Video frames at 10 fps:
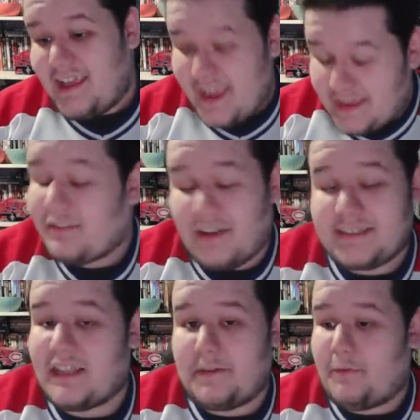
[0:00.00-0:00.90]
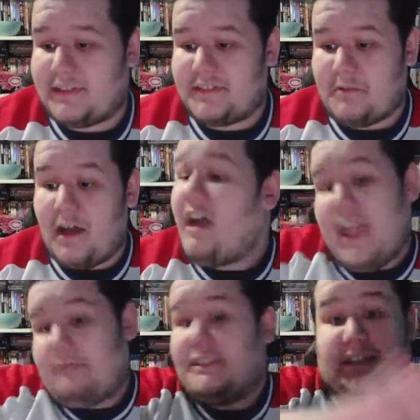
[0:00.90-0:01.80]
It lost a lot of points as well.
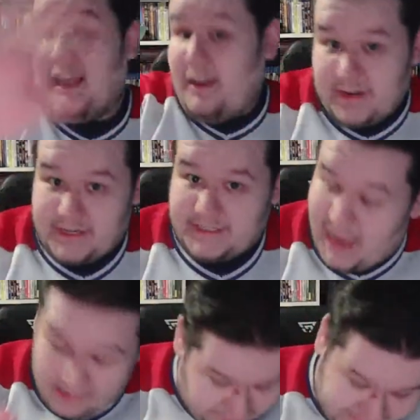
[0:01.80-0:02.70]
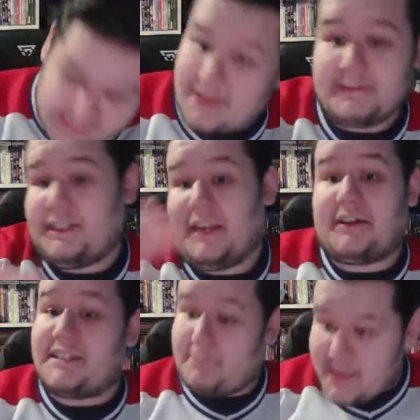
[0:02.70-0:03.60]
It was hilarious. I will say it was a
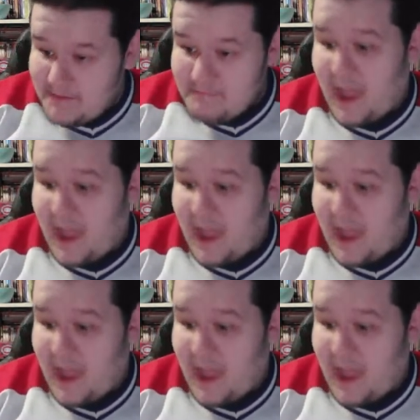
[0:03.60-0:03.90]
hilarious meme.